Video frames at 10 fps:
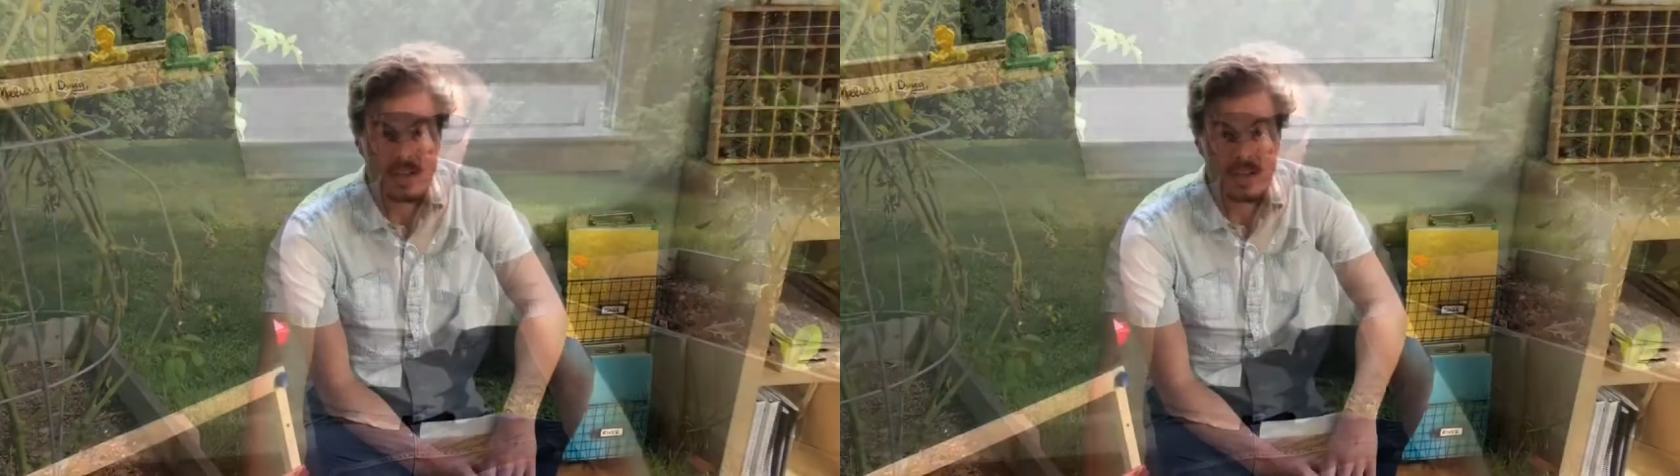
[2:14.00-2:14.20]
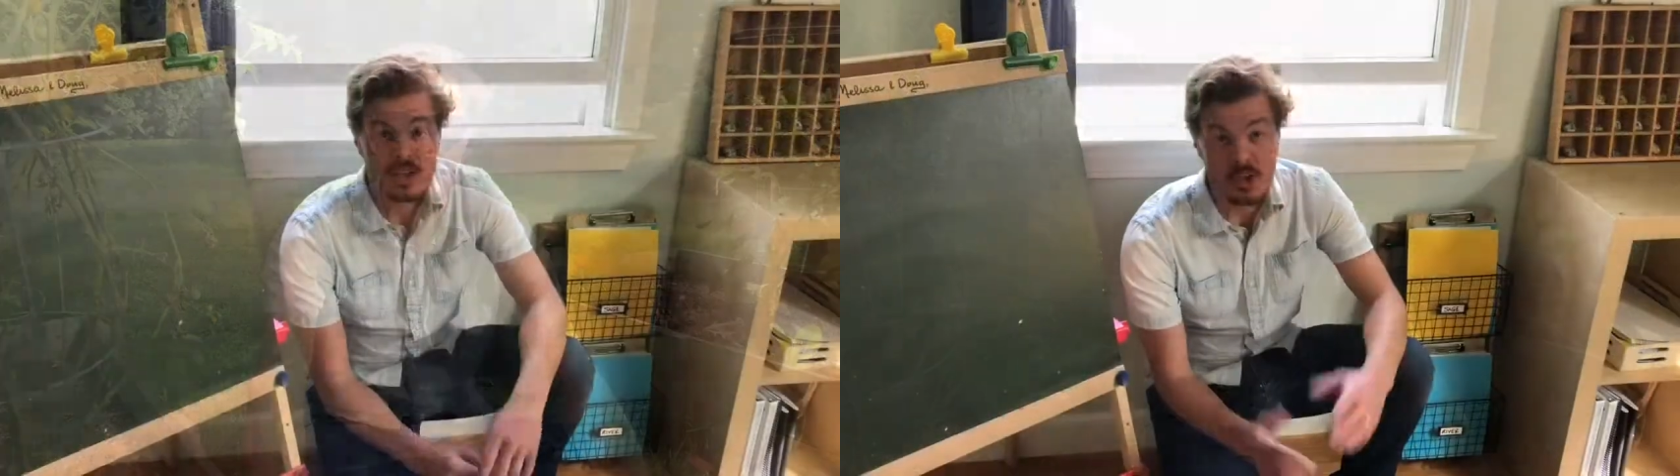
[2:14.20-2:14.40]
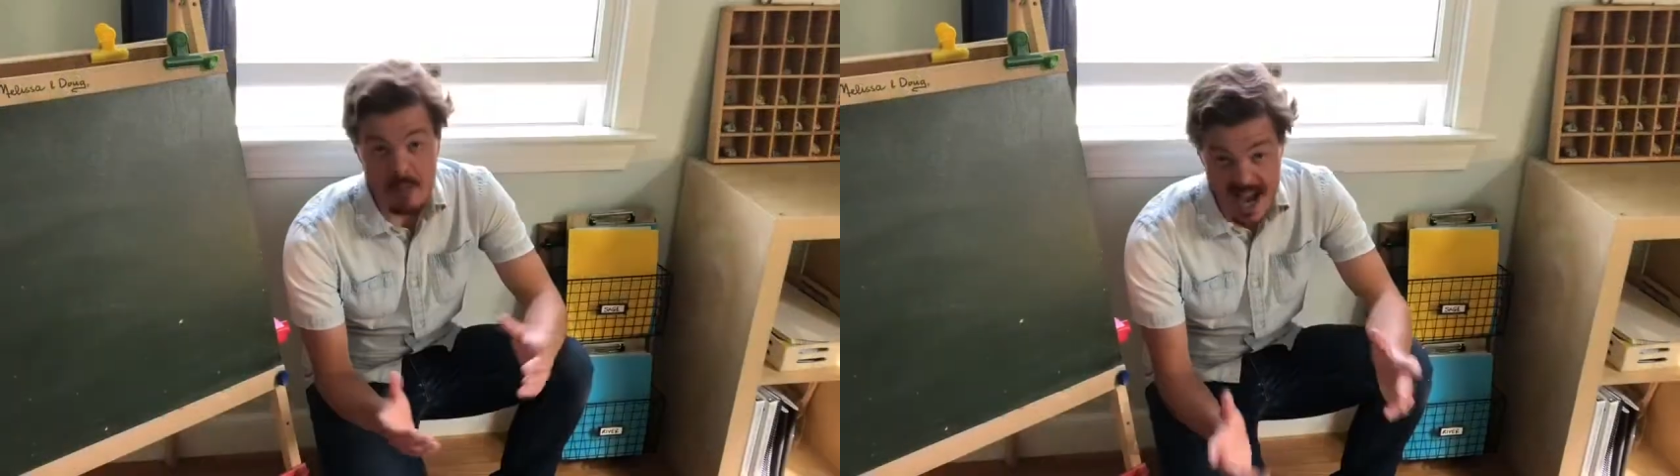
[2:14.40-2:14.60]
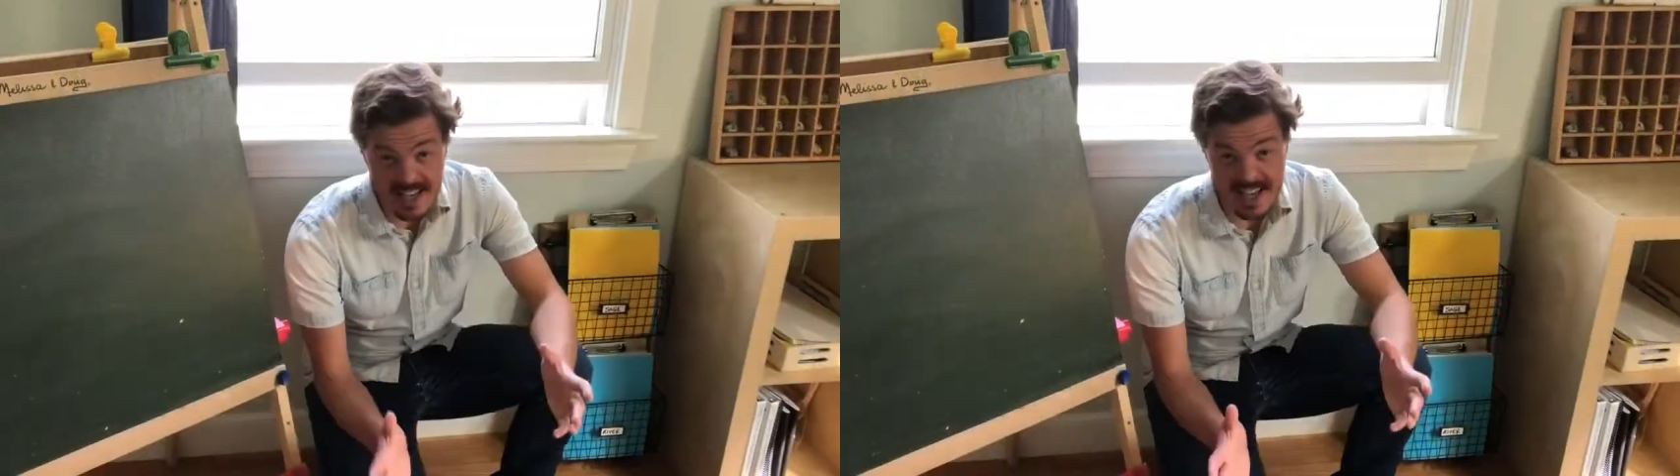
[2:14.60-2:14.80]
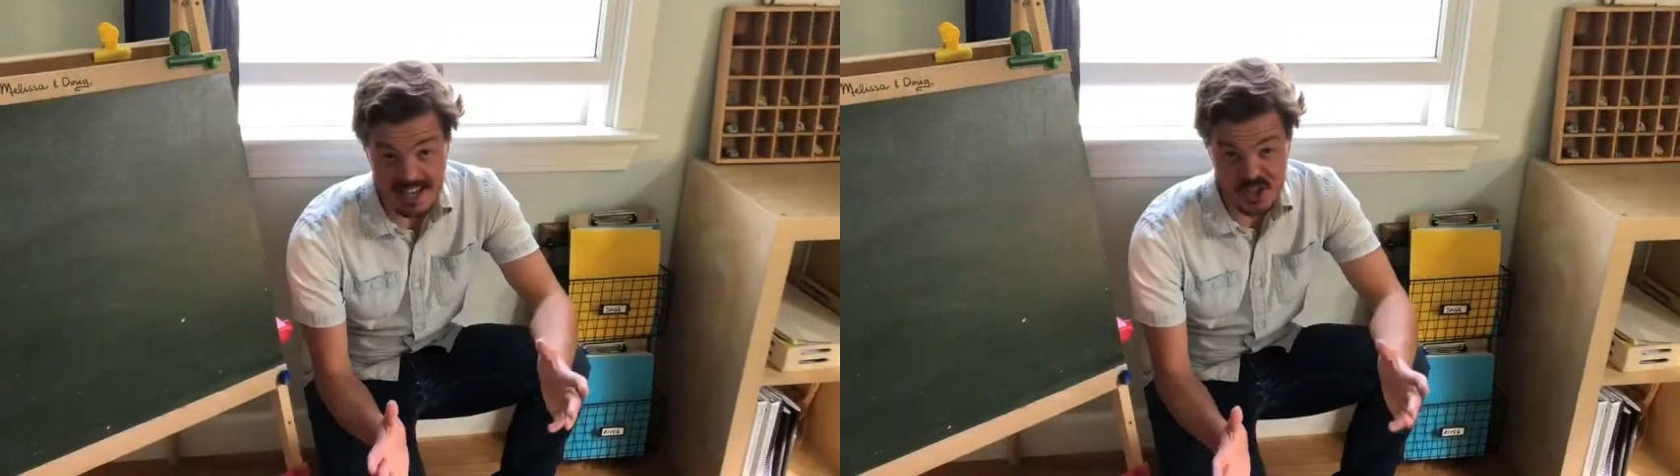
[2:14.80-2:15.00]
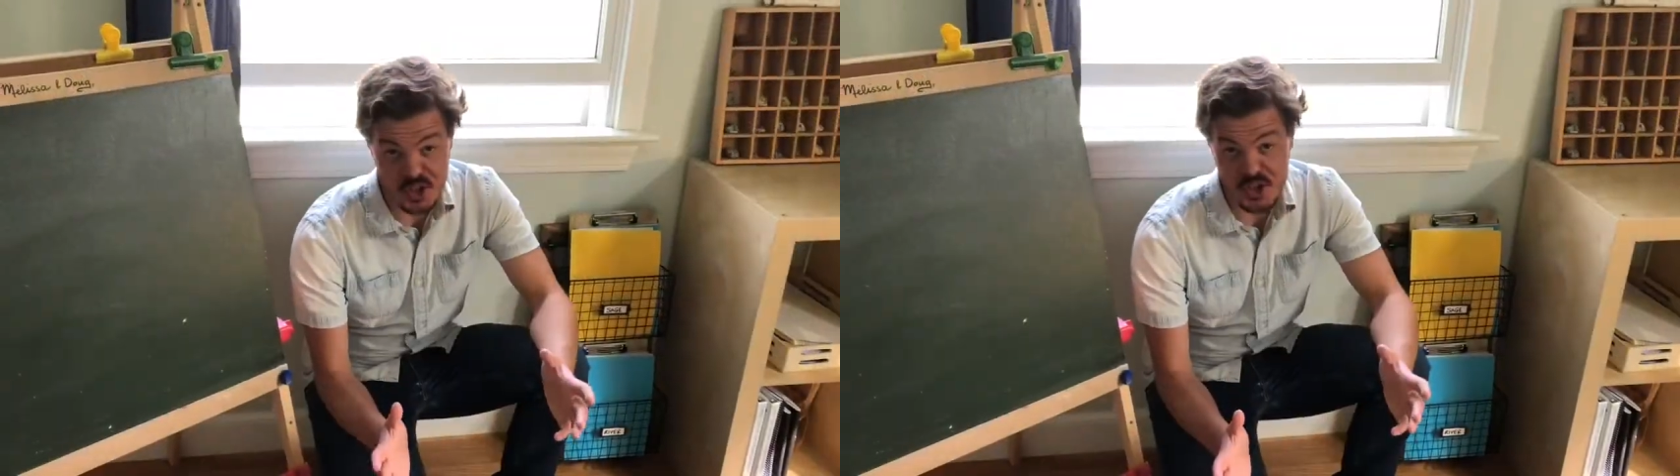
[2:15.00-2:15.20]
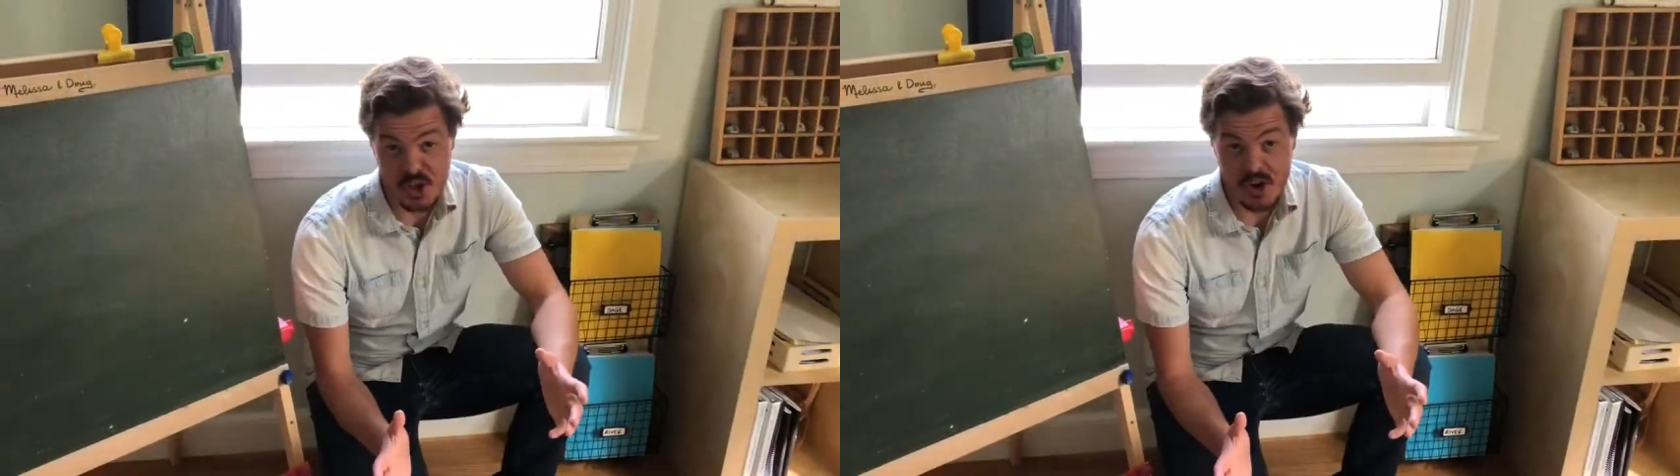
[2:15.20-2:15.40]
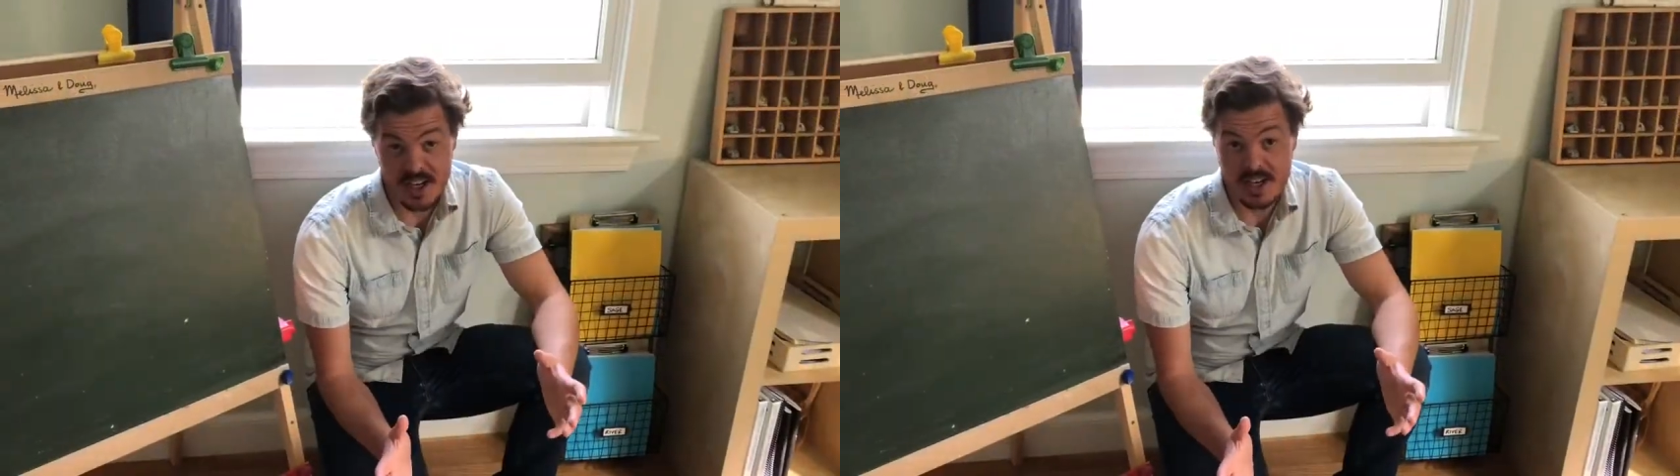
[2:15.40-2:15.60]
So my kids just
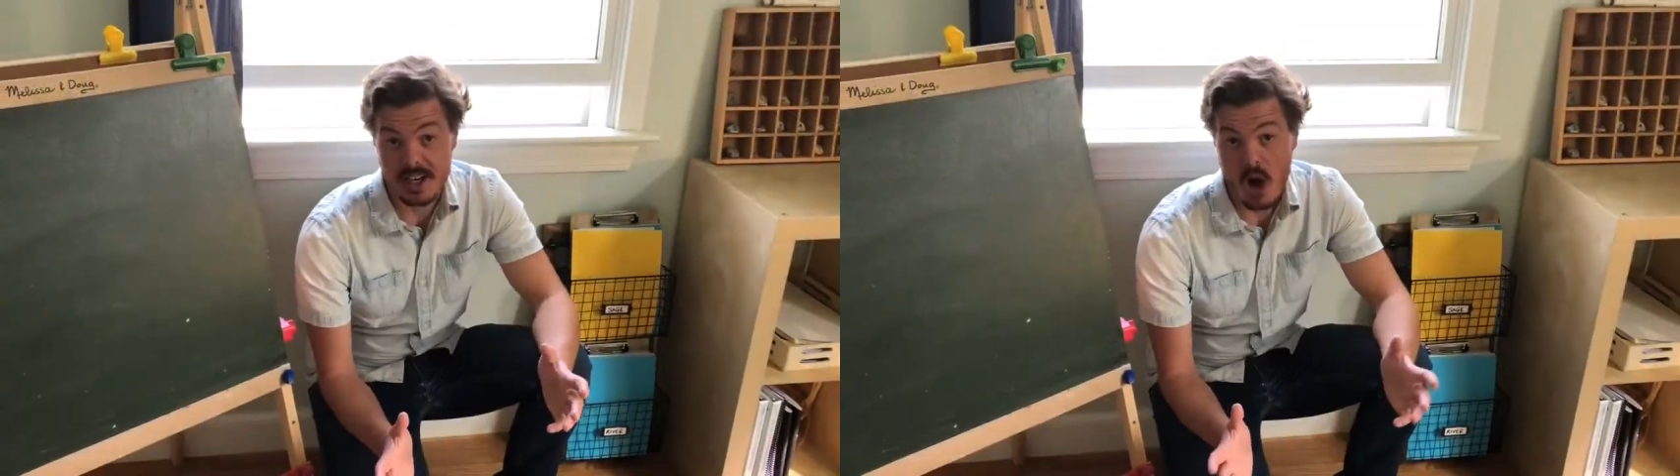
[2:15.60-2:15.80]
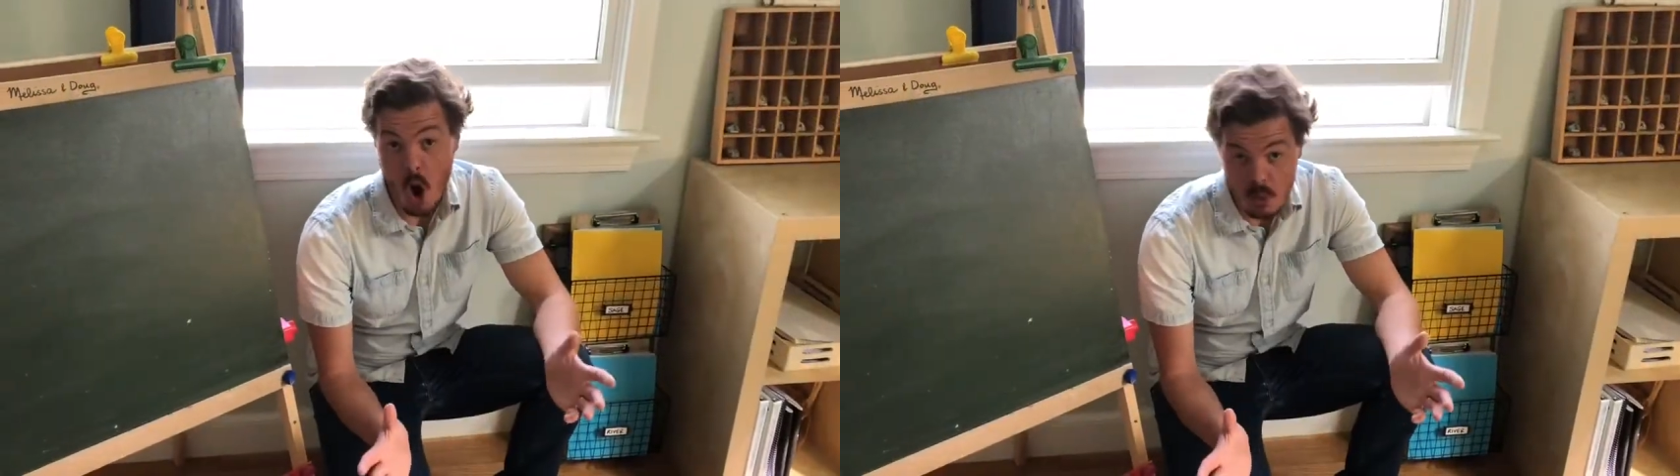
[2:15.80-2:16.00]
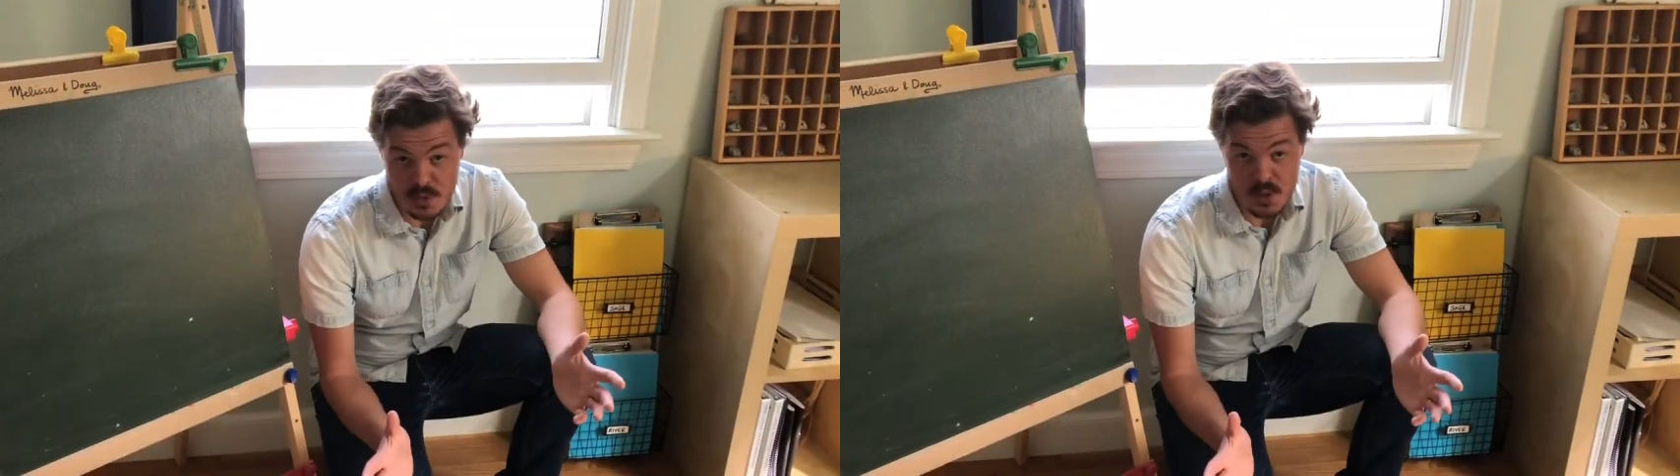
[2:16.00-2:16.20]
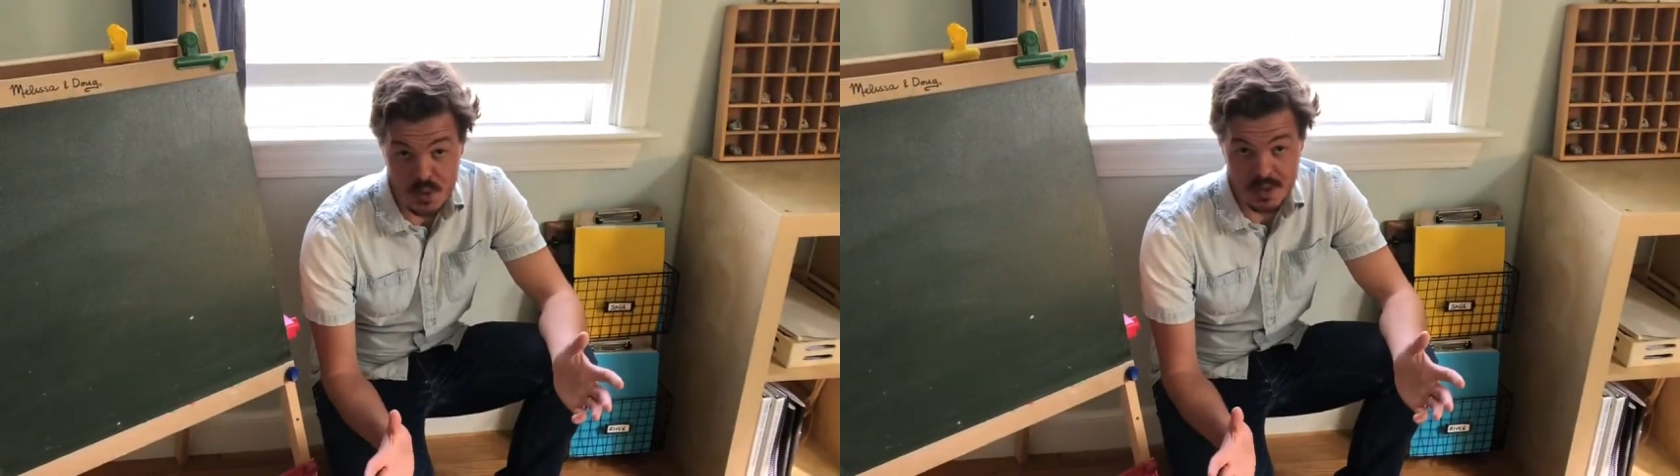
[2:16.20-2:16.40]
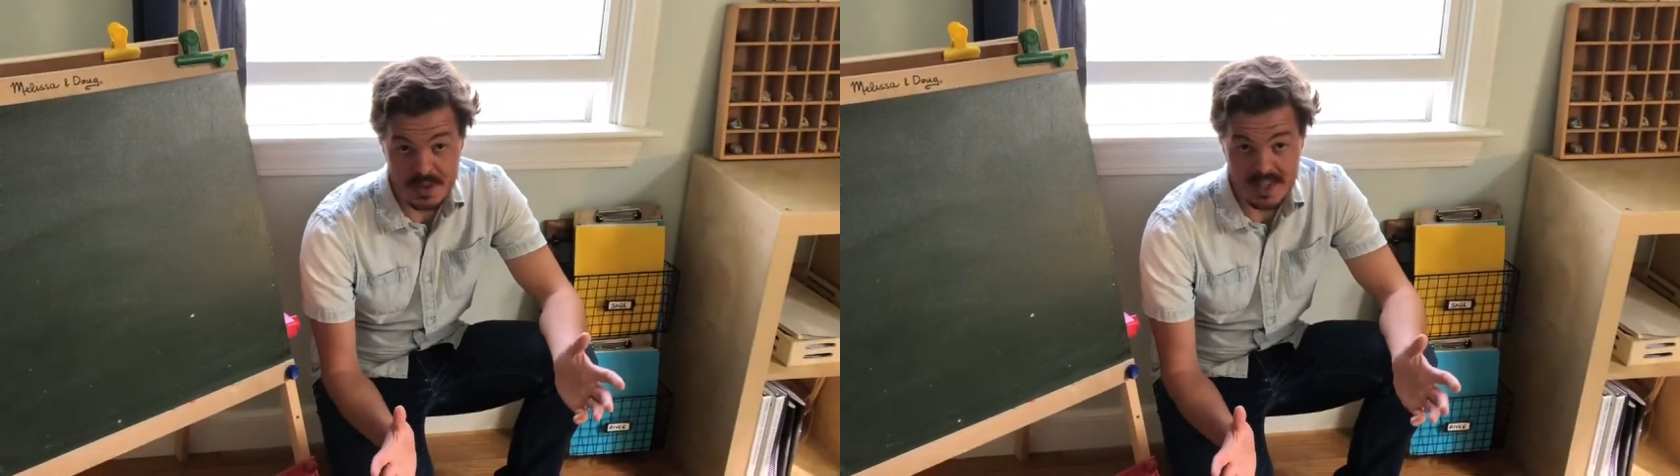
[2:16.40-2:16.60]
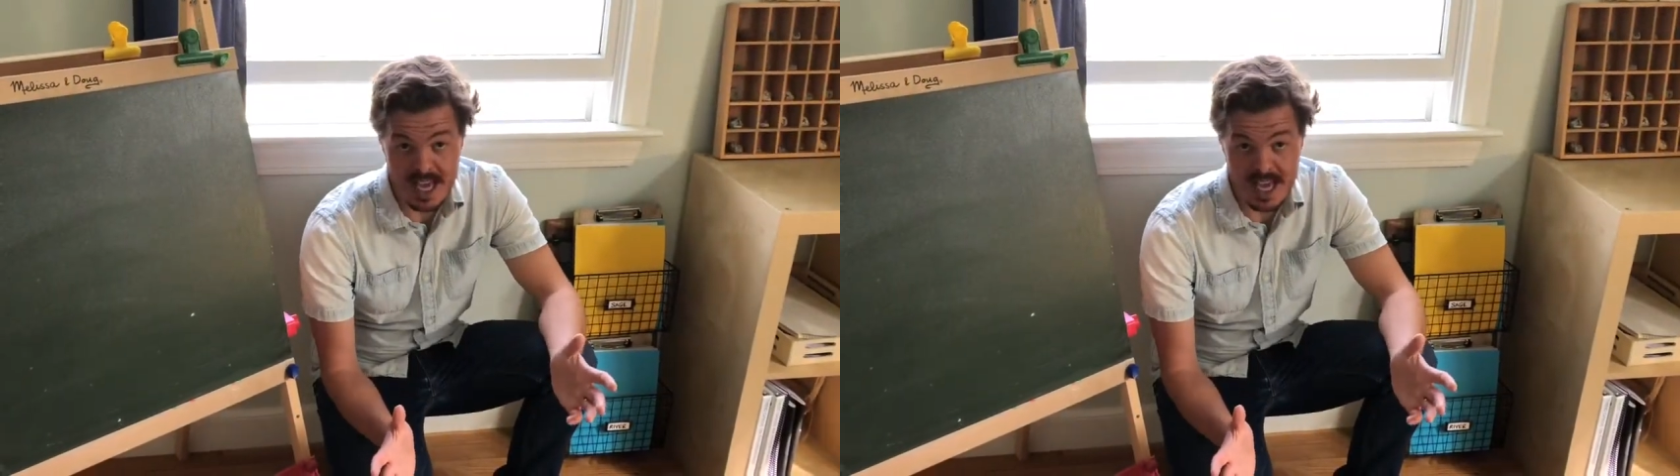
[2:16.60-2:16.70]
started homeschool,